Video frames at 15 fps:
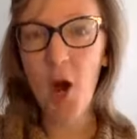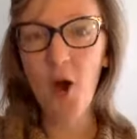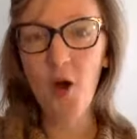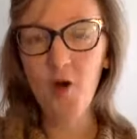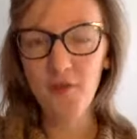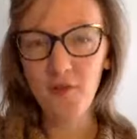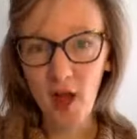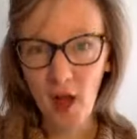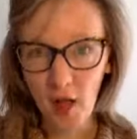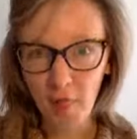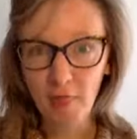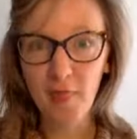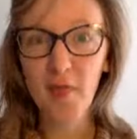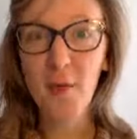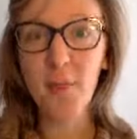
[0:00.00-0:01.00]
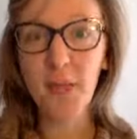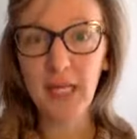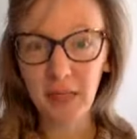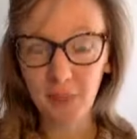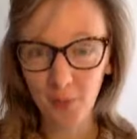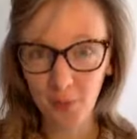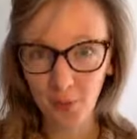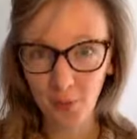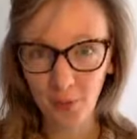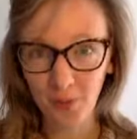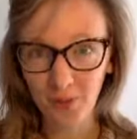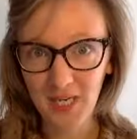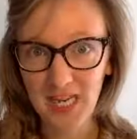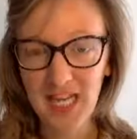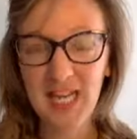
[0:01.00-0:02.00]
of other
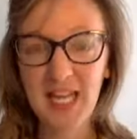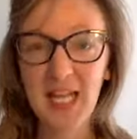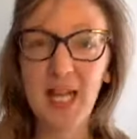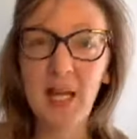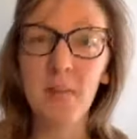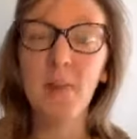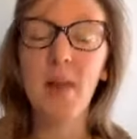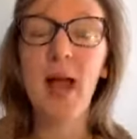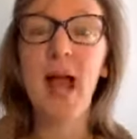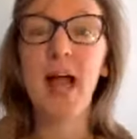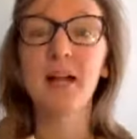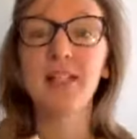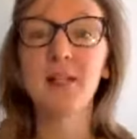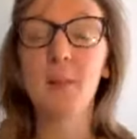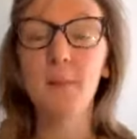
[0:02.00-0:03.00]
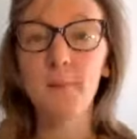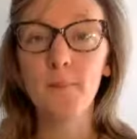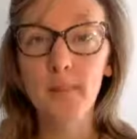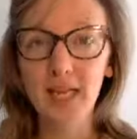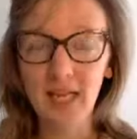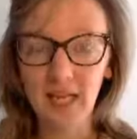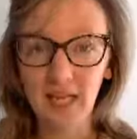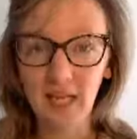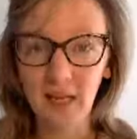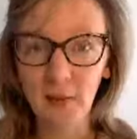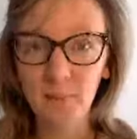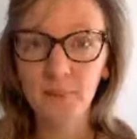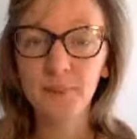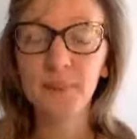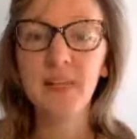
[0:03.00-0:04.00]
people impact me
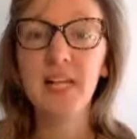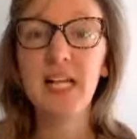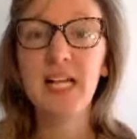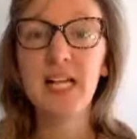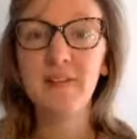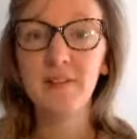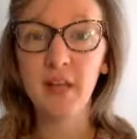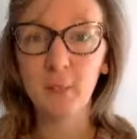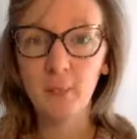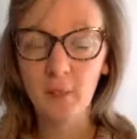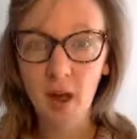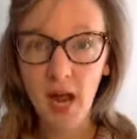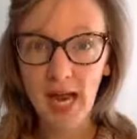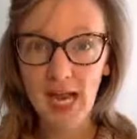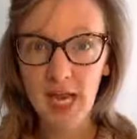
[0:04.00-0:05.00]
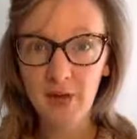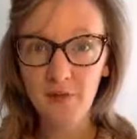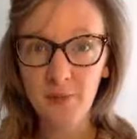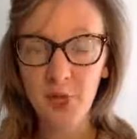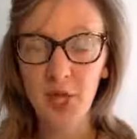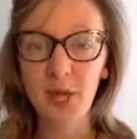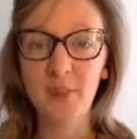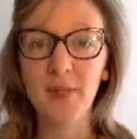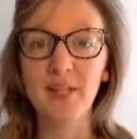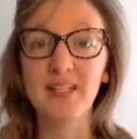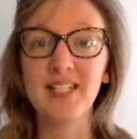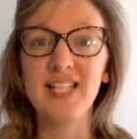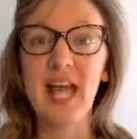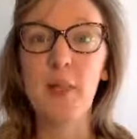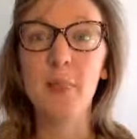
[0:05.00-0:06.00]
living my life
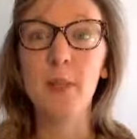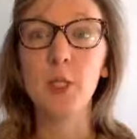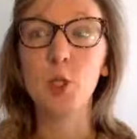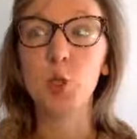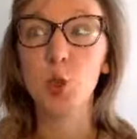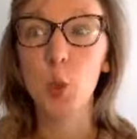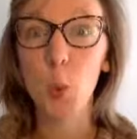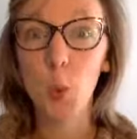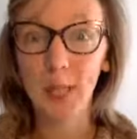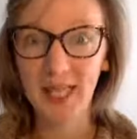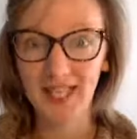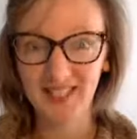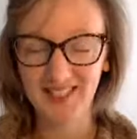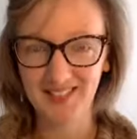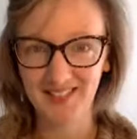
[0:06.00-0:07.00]
purpose and the joy